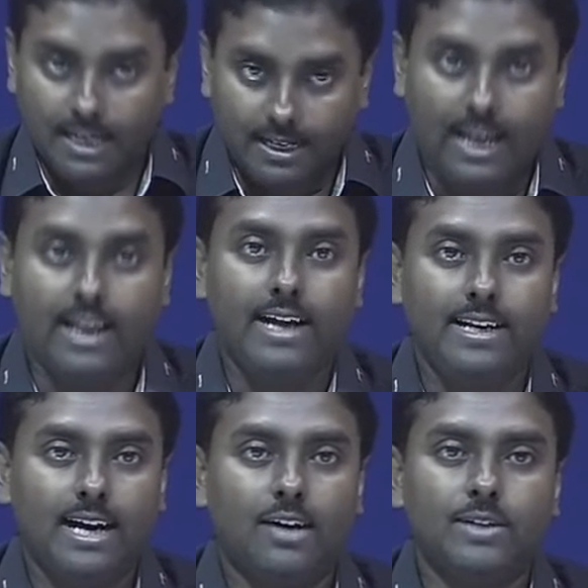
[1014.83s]
Can I
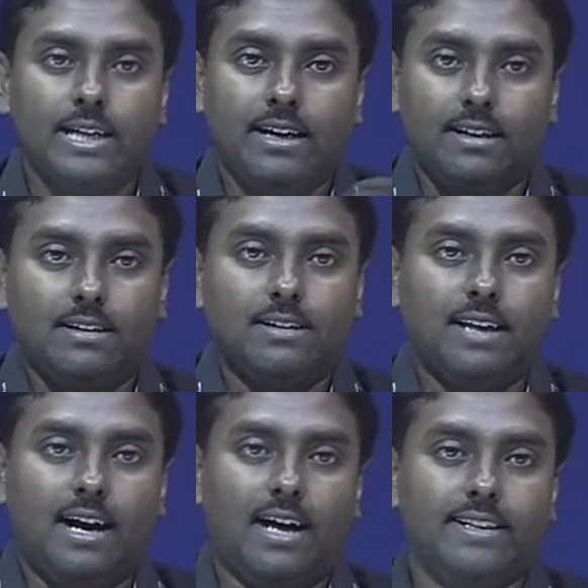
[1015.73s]
now take the
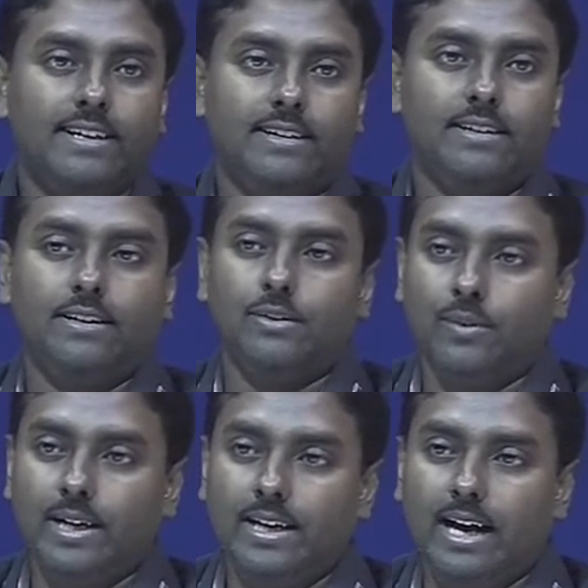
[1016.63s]
other
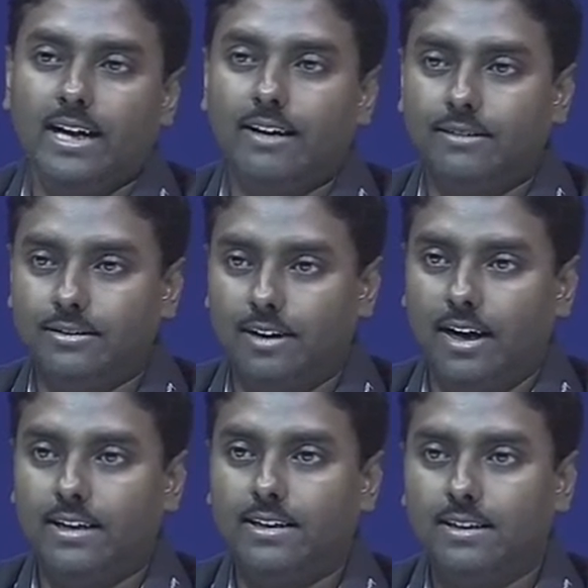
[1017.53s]
way I have
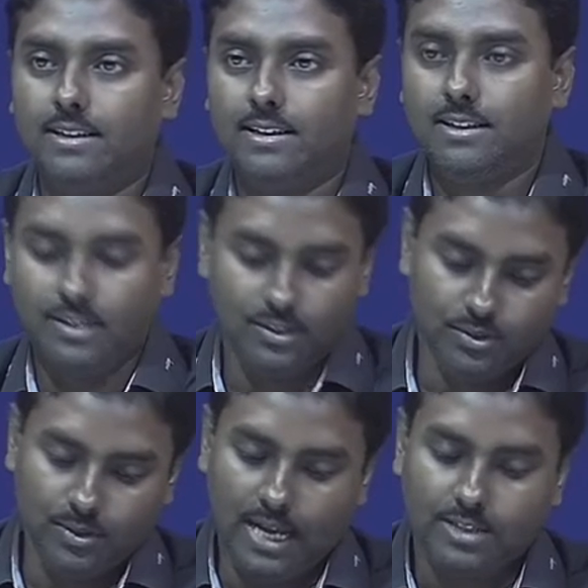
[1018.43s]
defined
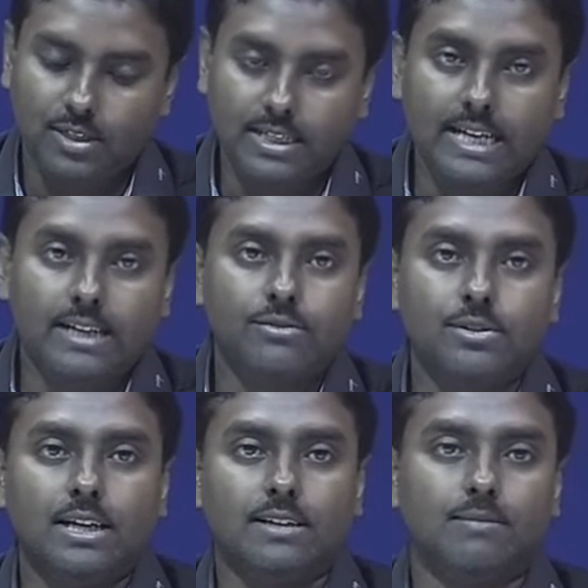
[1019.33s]
to actually get a
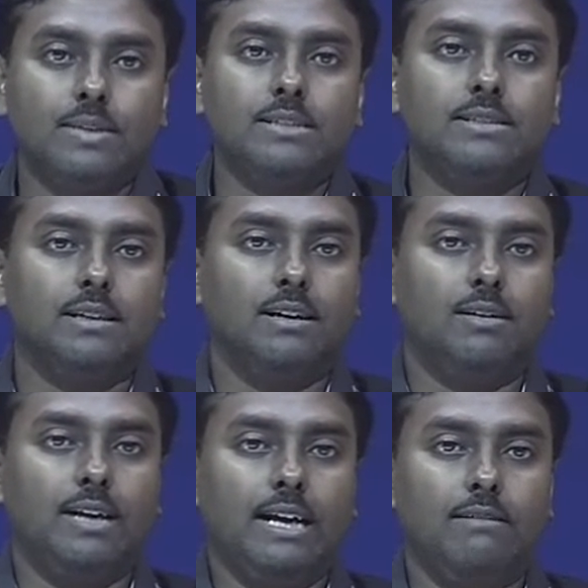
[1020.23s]
Fourier means
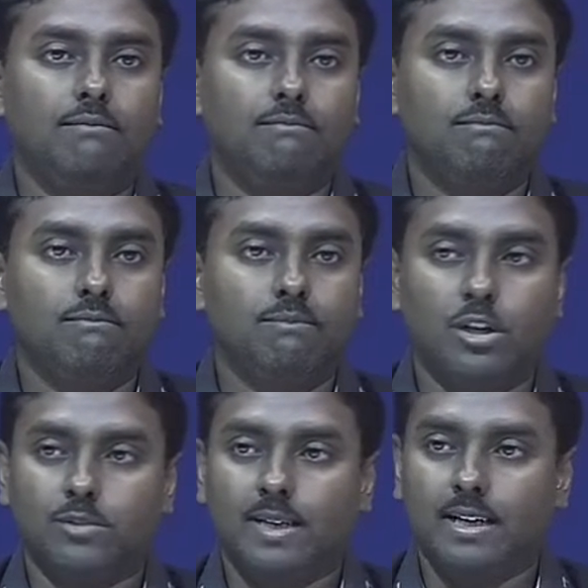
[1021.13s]
power
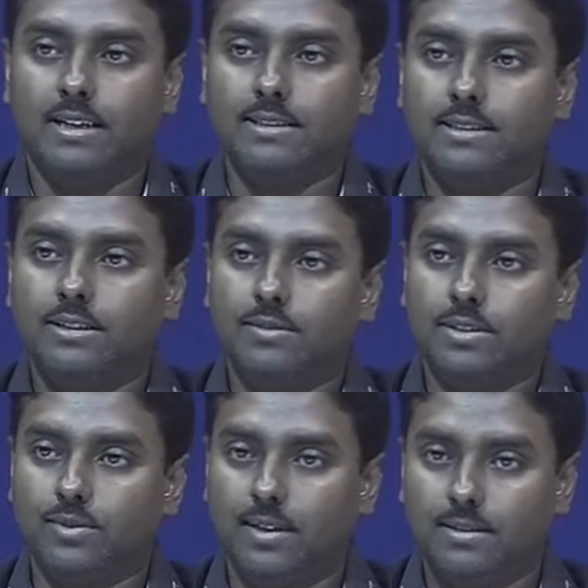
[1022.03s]
spectral density of
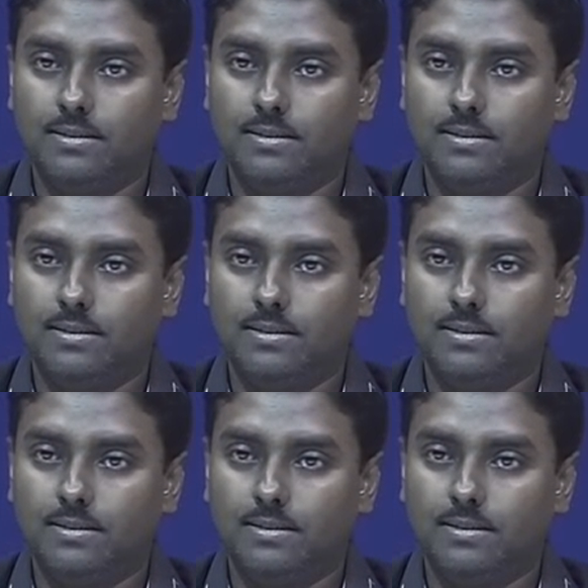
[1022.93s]
this one?